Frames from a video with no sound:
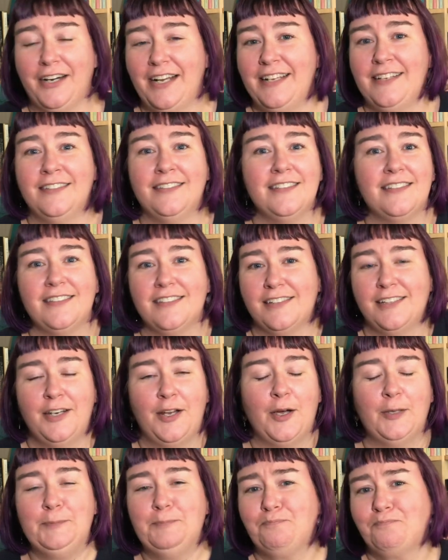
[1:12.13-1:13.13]
And, you
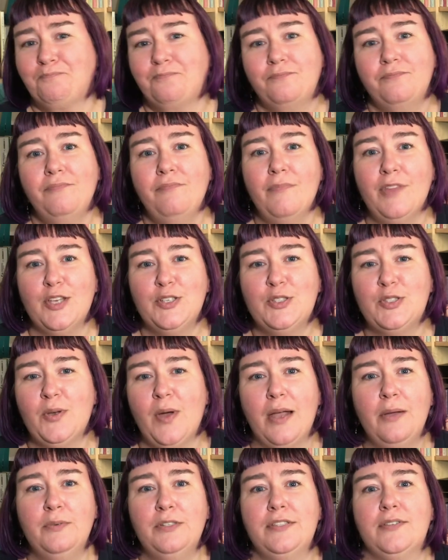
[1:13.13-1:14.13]
know, so
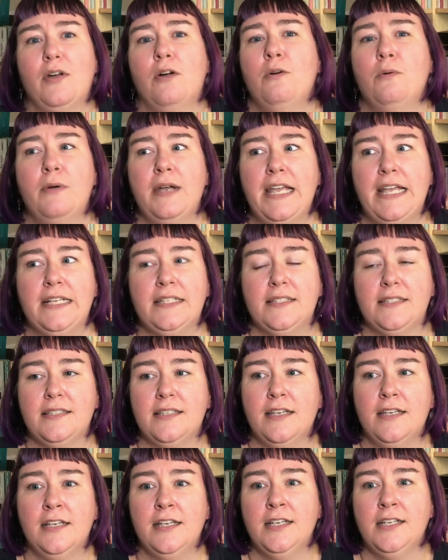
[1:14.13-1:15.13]
I was always